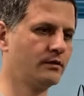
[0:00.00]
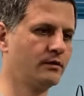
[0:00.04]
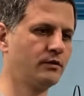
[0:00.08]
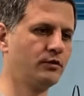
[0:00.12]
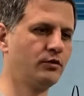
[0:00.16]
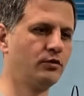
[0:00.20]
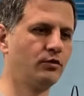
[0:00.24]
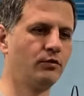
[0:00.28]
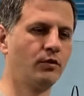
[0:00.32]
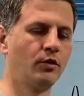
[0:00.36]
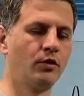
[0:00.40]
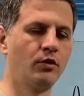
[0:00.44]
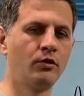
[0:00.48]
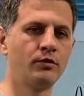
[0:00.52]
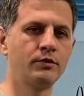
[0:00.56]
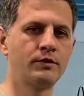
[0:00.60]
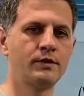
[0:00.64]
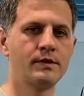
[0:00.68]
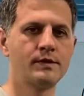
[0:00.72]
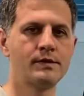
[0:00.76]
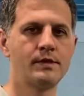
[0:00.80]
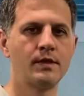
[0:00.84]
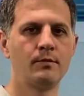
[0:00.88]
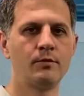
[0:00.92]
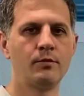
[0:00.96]
You will
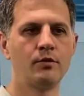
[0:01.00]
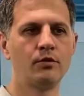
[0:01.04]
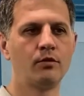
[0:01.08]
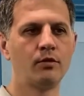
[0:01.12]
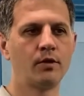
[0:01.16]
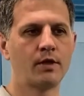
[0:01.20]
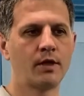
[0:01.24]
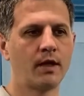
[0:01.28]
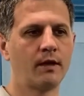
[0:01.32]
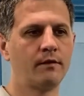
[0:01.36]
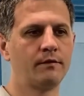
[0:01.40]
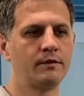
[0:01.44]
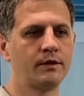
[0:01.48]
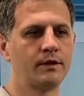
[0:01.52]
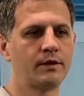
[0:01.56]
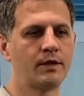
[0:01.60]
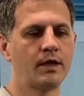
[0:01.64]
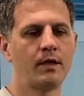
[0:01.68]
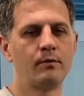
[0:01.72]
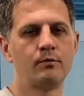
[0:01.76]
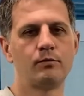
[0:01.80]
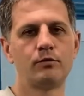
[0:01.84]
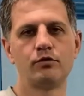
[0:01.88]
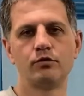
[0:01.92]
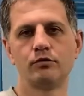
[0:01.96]
notice them, you will have the
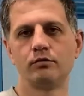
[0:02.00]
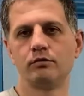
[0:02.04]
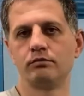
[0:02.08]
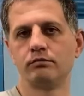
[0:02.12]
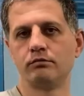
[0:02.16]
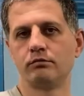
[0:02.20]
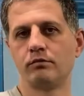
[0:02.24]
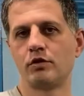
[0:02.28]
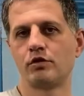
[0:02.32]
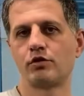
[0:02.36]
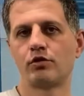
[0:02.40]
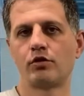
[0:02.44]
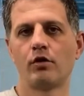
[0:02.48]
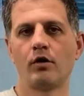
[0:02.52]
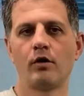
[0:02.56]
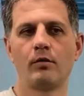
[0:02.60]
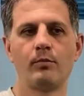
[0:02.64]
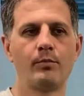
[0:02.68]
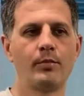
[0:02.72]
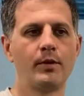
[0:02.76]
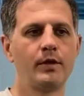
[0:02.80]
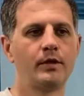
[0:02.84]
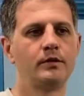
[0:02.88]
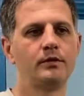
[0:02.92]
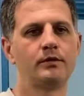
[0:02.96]
time to
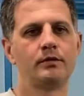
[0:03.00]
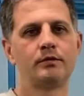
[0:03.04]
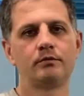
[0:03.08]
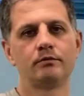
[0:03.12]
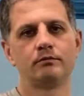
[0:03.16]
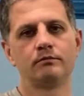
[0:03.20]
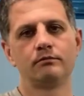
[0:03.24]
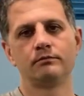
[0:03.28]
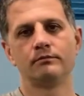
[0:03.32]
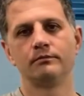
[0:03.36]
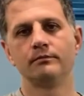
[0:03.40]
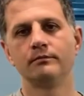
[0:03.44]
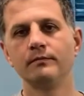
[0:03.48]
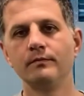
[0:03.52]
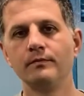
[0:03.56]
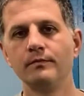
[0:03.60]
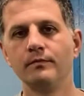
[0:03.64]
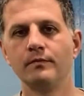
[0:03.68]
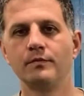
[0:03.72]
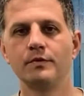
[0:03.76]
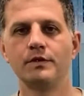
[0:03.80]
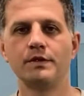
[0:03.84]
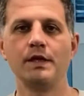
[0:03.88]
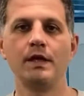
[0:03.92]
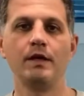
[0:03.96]
stop and
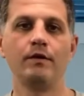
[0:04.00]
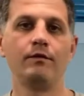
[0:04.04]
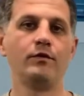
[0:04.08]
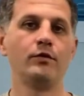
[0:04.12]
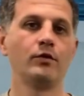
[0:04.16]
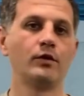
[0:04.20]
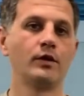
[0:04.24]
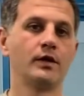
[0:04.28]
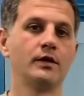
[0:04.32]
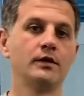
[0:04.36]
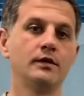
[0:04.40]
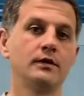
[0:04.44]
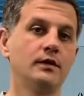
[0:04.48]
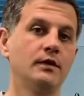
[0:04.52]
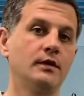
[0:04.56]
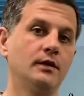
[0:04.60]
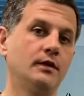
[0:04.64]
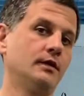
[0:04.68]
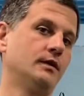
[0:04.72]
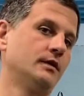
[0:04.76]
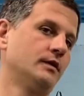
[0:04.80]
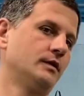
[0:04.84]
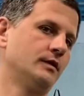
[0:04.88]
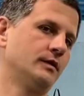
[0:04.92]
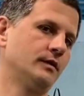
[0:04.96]
see if you can
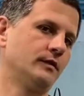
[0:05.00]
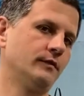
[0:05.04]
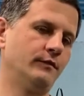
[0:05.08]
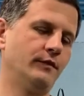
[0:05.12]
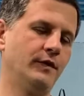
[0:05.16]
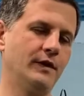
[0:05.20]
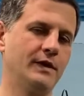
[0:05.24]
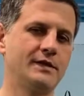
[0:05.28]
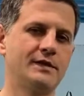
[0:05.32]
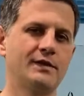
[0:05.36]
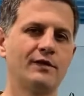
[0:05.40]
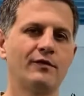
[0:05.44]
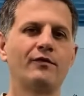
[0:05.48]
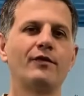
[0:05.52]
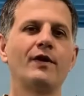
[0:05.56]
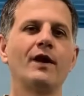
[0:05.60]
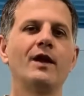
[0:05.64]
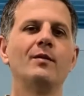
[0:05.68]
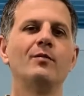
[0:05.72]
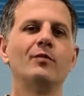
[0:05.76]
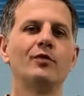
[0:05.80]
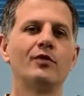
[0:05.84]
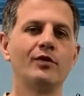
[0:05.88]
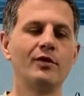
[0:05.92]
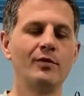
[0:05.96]
fix the
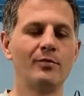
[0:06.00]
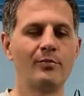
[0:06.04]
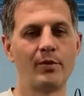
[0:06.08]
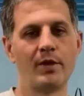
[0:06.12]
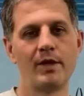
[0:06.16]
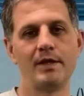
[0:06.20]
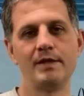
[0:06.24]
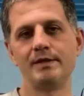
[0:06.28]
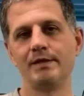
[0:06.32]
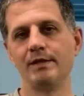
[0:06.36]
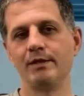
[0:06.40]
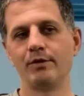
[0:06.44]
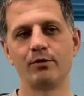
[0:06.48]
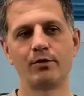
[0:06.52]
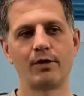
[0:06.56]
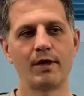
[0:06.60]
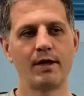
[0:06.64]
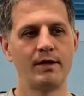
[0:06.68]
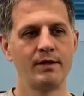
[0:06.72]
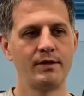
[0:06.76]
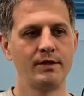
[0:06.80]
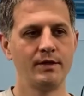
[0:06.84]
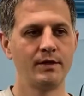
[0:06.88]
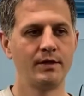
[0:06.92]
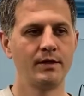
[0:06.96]
frame or replace it or
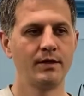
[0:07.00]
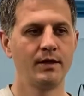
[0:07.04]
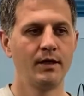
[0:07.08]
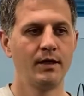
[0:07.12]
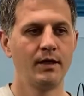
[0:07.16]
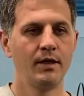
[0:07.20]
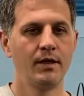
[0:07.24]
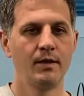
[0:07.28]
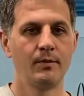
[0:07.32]
anything.